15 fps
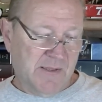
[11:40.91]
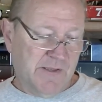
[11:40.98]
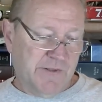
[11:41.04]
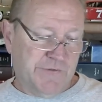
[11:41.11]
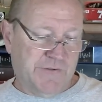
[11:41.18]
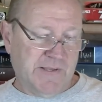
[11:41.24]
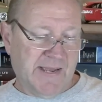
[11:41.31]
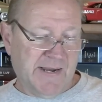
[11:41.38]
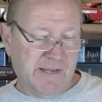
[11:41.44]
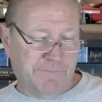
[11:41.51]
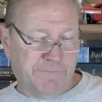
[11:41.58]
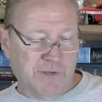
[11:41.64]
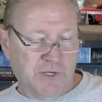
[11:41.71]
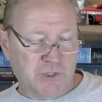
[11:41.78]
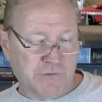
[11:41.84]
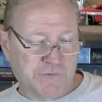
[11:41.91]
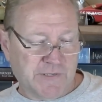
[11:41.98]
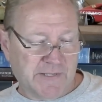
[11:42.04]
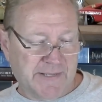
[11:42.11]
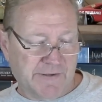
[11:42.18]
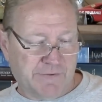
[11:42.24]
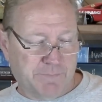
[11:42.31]
CID officials
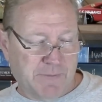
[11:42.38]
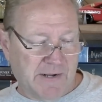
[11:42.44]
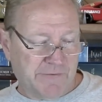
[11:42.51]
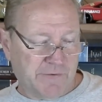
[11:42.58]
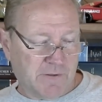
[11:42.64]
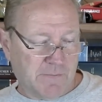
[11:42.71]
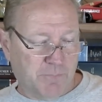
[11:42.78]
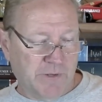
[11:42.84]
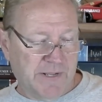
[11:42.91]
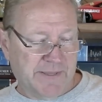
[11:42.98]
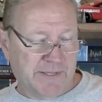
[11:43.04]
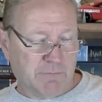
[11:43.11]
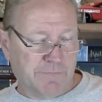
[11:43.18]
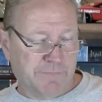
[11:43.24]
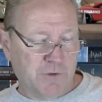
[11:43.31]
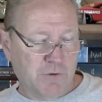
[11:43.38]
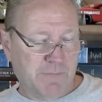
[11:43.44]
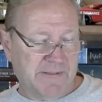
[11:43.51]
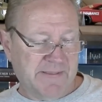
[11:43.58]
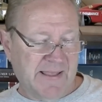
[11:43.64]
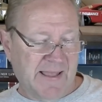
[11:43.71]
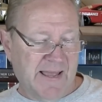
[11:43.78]
said they expect to complete the review
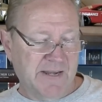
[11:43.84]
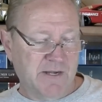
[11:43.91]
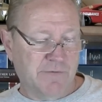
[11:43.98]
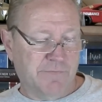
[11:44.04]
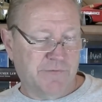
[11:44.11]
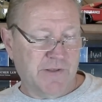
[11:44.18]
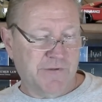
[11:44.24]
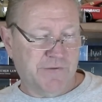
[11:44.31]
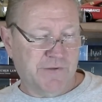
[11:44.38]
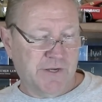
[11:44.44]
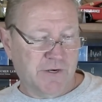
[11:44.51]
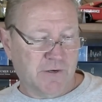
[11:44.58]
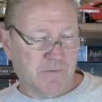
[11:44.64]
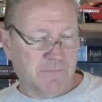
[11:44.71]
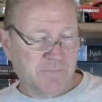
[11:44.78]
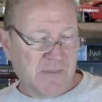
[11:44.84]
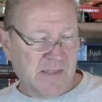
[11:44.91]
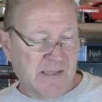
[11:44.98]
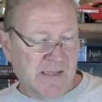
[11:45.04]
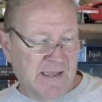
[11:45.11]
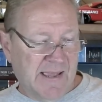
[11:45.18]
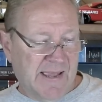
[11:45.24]
by the end of this year.
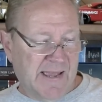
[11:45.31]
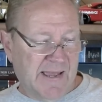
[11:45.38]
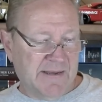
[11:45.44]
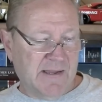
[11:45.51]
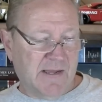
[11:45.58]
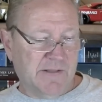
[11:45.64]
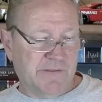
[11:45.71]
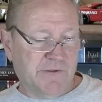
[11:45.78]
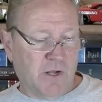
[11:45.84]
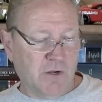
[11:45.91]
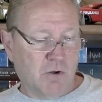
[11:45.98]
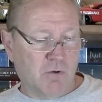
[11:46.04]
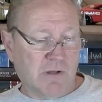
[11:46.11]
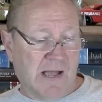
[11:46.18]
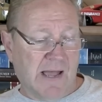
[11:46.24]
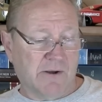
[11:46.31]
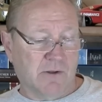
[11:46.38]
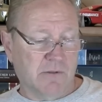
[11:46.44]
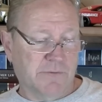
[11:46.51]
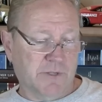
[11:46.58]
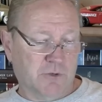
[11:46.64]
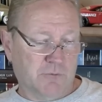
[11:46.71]
And uh, Doug
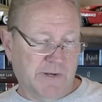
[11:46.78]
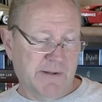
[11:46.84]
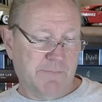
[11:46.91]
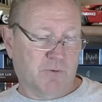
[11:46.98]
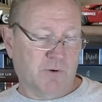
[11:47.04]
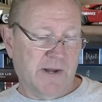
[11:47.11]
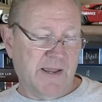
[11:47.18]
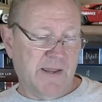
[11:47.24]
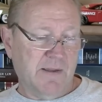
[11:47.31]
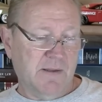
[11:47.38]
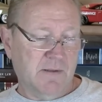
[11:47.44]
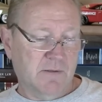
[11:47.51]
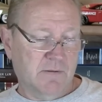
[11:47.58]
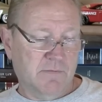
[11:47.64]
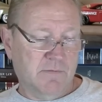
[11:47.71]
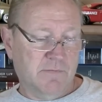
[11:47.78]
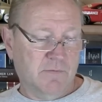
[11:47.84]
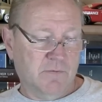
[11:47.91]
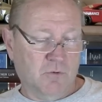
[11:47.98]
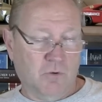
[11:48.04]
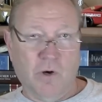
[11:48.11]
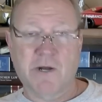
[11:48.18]
O'Connell, the Green Beret
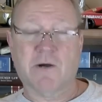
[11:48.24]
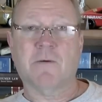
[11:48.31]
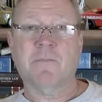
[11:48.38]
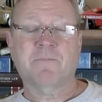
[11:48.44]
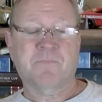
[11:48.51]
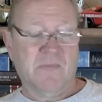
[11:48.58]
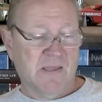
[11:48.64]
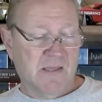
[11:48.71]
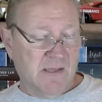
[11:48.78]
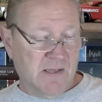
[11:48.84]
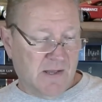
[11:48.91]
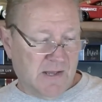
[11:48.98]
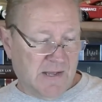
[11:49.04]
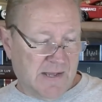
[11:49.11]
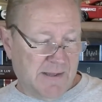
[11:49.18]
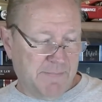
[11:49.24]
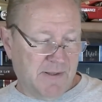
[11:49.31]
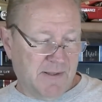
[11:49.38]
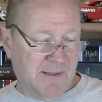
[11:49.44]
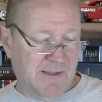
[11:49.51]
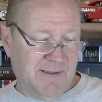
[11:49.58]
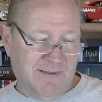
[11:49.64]
lawyer, um,
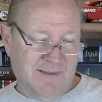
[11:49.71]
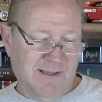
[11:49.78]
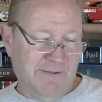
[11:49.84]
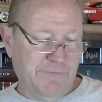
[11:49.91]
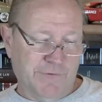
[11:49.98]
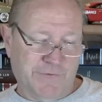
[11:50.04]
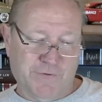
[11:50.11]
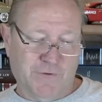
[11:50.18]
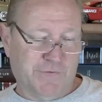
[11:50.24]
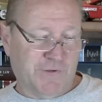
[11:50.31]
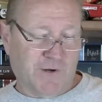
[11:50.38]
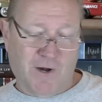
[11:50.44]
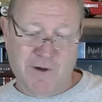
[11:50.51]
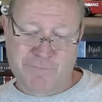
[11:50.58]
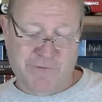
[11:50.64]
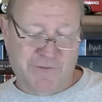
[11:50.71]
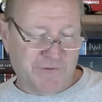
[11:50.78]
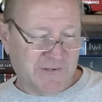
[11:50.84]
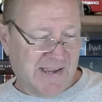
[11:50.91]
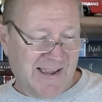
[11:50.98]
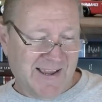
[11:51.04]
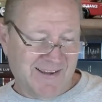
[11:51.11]
I feel so sorry for this
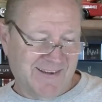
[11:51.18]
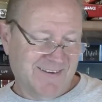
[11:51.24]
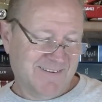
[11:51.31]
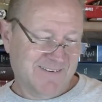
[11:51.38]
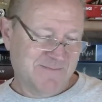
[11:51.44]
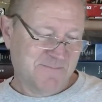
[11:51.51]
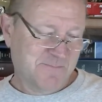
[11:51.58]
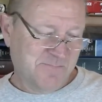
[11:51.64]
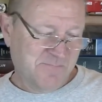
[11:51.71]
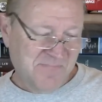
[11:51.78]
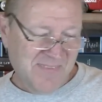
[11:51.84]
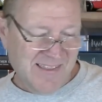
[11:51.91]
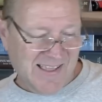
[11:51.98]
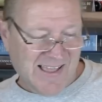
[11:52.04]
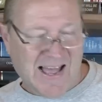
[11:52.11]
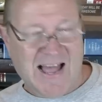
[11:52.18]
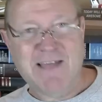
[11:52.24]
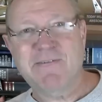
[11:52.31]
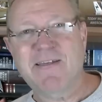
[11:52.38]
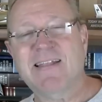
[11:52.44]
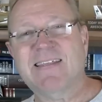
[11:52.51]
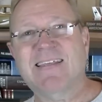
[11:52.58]
guy.
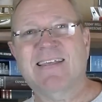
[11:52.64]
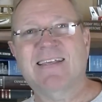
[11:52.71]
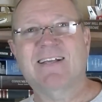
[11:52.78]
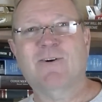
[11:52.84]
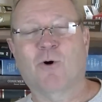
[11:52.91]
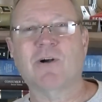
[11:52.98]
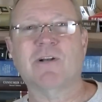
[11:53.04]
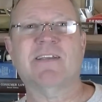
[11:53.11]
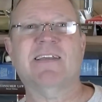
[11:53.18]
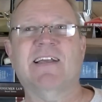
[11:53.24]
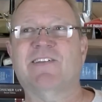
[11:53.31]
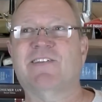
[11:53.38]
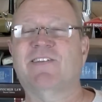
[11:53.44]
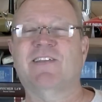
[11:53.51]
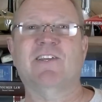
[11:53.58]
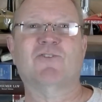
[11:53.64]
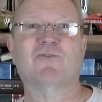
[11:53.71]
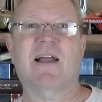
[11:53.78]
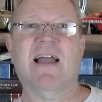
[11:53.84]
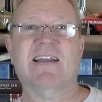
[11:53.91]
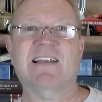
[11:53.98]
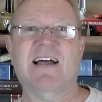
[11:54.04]
I've had court cases that
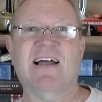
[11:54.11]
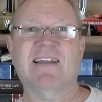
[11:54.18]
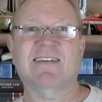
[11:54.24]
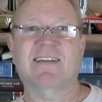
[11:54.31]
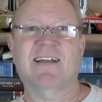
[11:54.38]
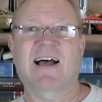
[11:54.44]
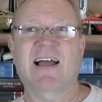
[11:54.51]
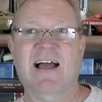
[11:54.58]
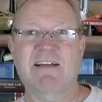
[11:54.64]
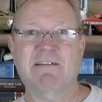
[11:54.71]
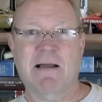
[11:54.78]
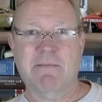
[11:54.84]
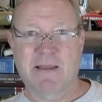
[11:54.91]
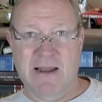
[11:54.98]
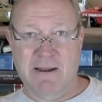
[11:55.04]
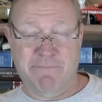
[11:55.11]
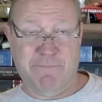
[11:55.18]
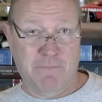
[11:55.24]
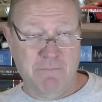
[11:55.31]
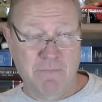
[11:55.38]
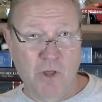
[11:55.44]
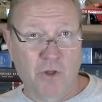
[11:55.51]
dragged on. I, I, am
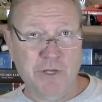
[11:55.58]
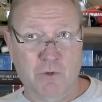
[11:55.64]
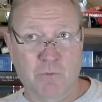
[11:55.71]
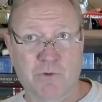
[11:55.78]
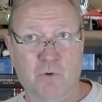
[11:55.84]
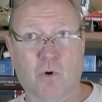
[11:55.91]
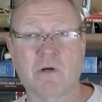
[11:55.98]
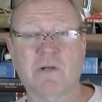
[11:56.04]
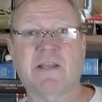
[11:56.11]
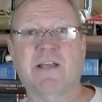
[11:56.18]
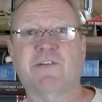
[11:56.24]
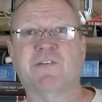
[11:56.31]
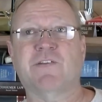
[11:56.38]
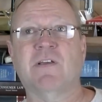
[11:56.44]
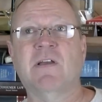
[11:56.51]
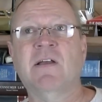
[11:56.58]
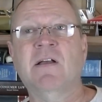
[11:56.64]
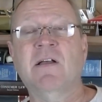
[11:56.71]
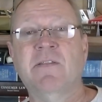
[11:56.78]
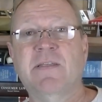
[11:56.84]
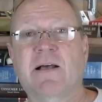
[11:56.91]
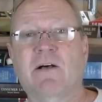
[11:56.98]
familiar with court cases
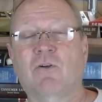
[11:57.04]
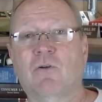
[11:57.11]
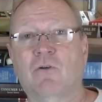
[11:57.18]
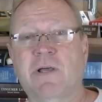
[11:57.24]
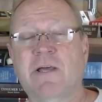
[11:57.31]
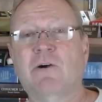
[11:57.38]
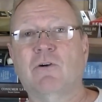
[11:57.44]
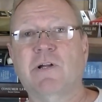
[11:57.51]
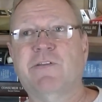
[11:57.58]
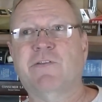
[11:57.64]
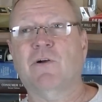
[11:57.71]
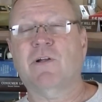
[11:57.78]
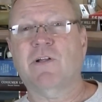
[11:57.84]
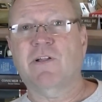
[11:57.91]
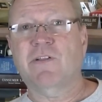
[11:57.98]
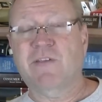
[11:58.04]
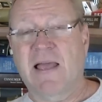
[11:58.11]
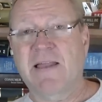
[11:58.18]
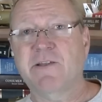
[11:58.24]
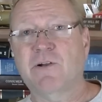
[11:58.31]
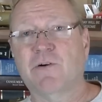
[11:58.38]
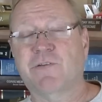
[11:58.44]
that literally took
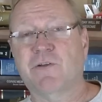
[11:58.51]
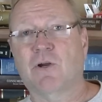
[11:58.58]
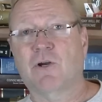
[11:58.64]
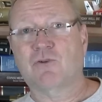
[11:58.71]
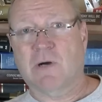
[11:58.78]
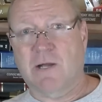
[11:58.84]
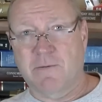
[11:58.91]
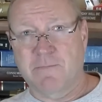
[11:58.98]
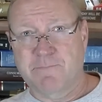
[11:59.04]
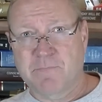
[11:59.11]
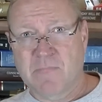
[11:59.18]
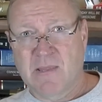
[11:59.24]
10 years to go to trial.